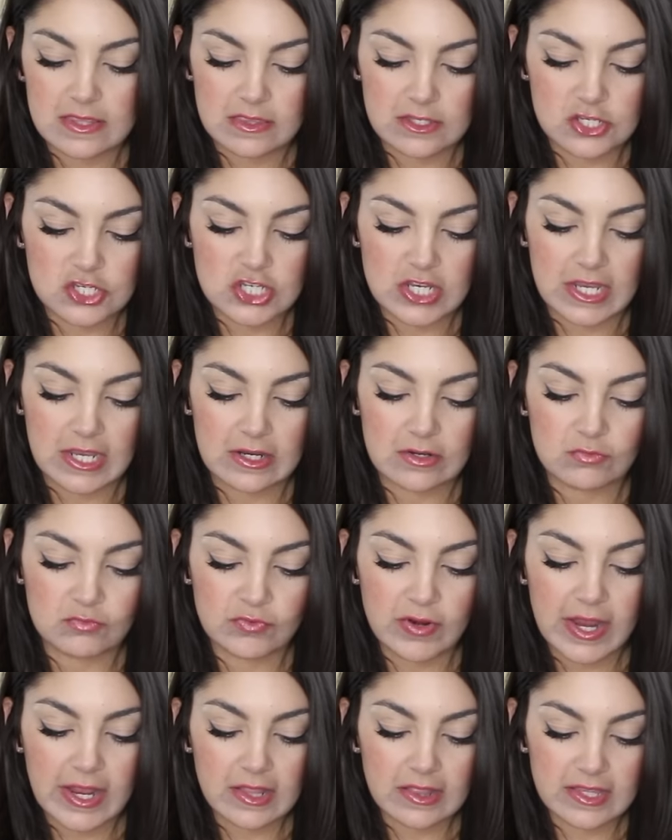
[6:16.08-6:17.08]
in the shade
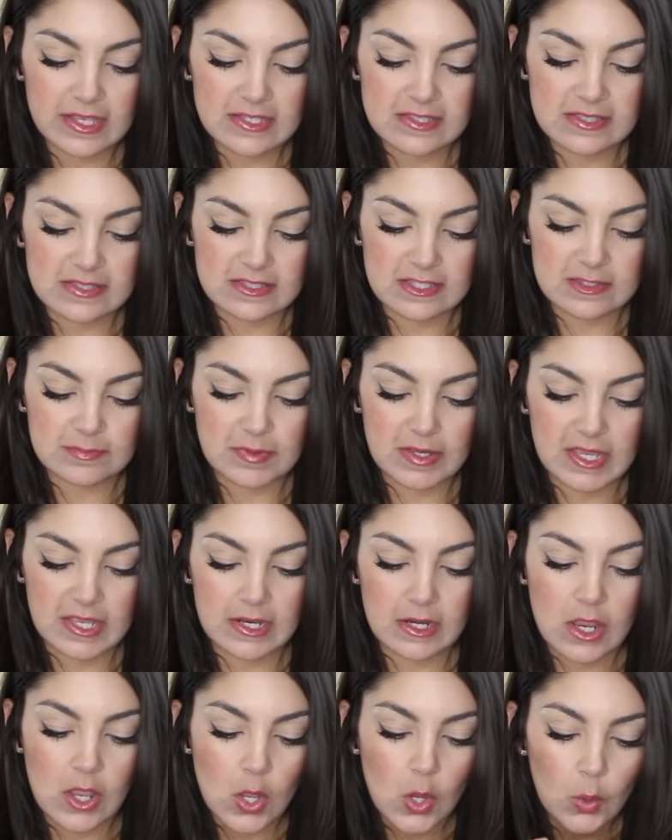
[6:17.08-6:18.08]
Reckless. This has
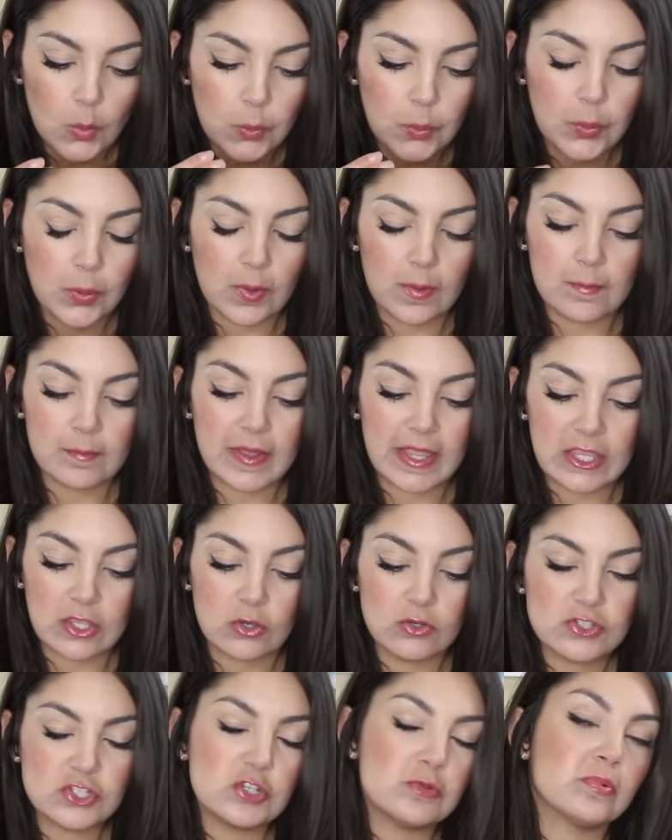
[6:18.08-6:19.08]
been my
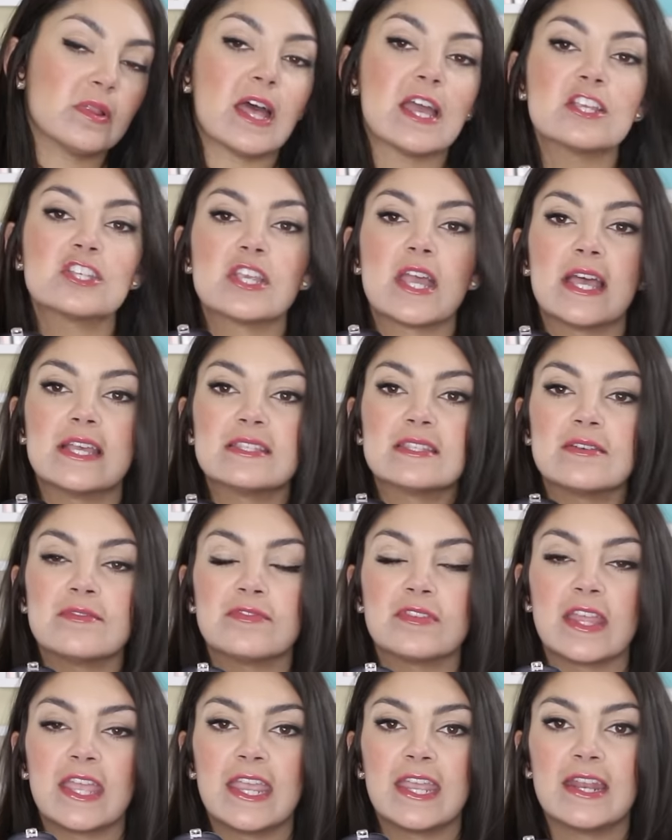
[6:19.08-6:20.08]
go-to blush as
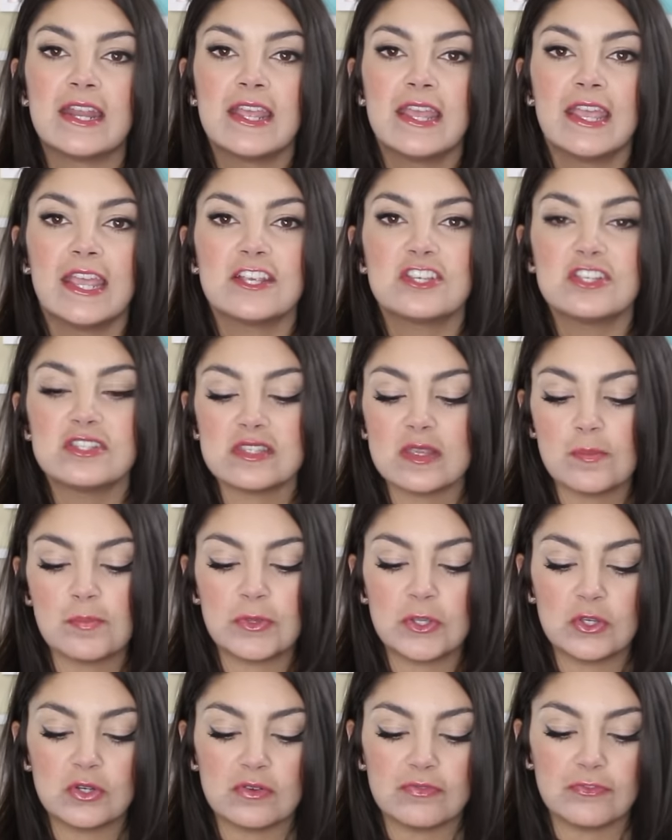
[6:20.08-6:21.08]
of late. It's just
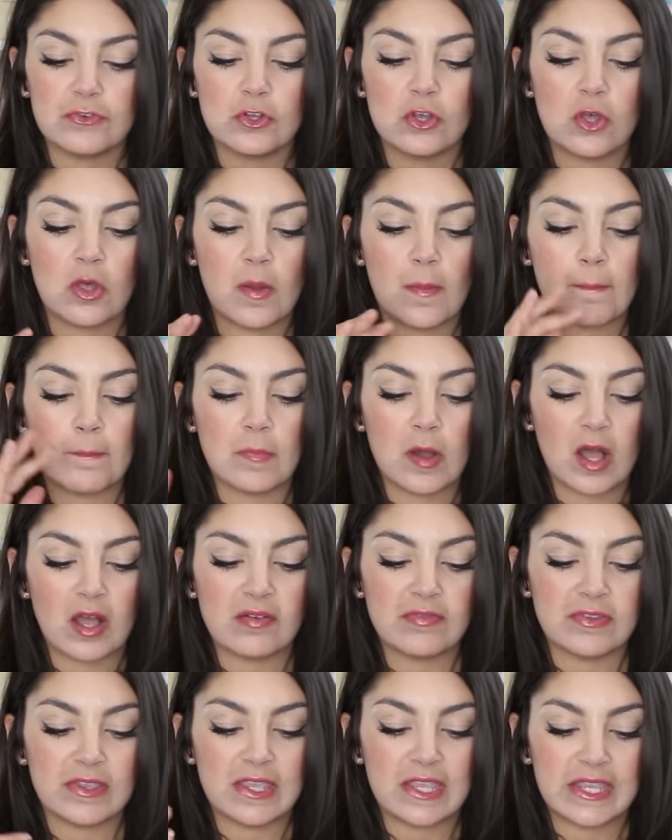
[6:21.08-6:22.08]
a beautiful
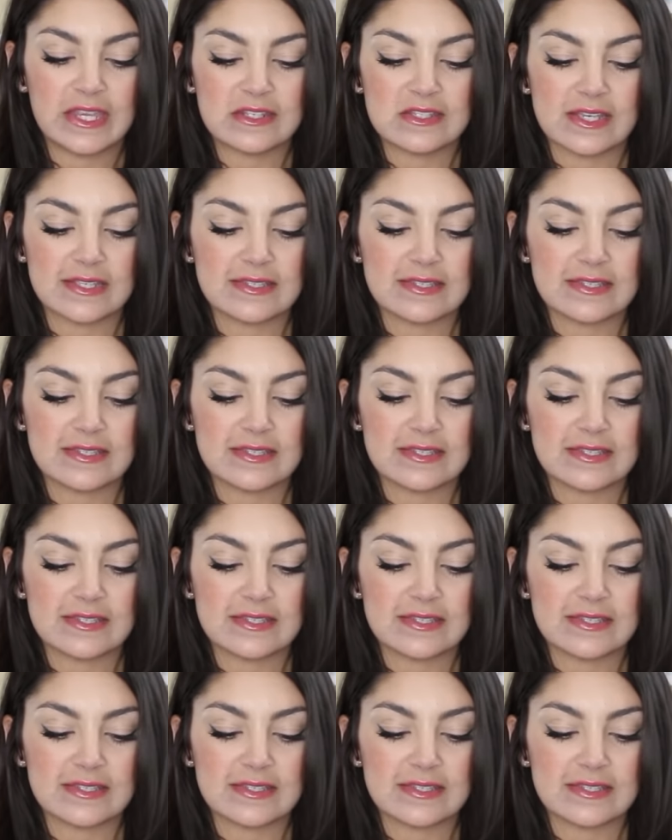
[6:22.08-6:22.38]
mauvey,